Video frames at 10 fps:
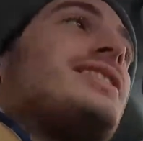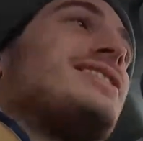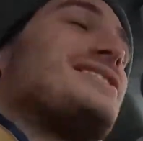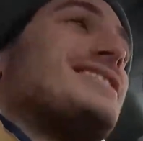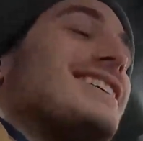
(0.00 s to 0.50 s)

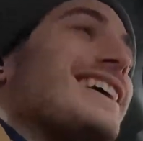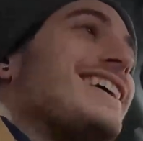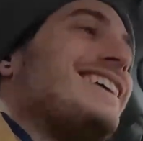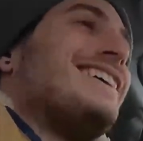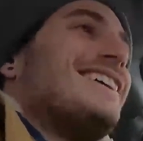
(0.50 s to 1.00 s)
Here's the
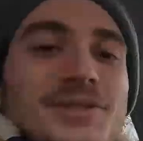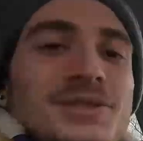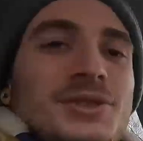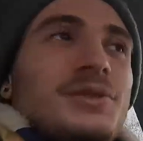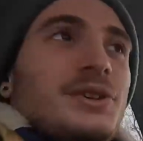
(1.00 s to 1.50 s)
day. So
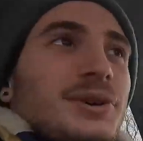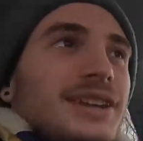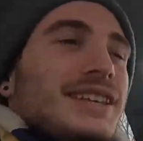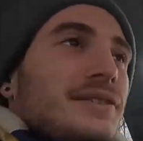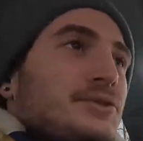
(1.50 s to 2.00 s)
it's
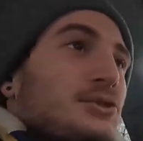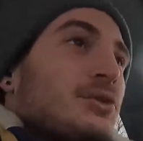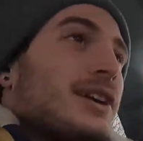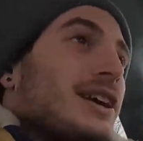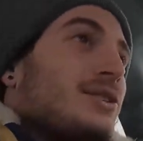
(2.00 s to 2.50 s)
3.08 in the afternoon
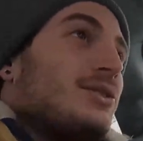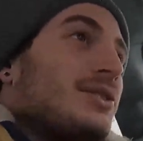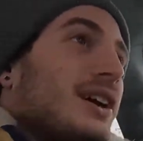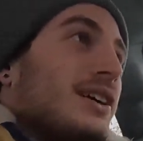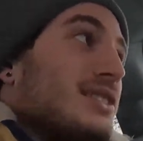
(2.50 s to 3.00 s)
right now
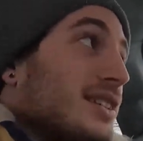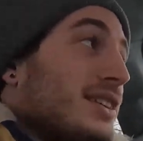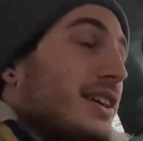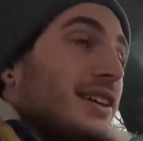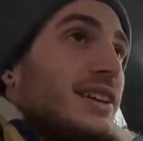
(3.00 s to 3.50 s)
on
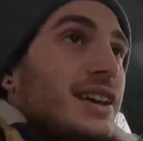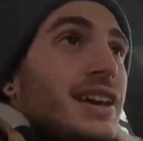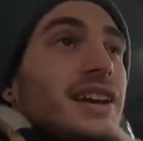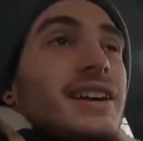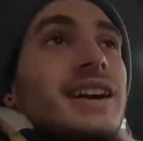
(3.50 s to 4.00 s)
Sunday.
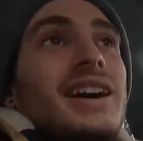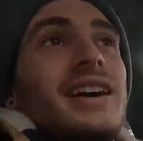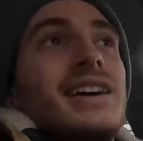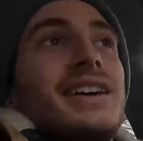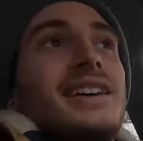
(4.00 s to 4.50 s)

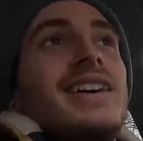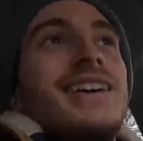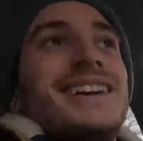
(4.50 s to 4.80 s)
I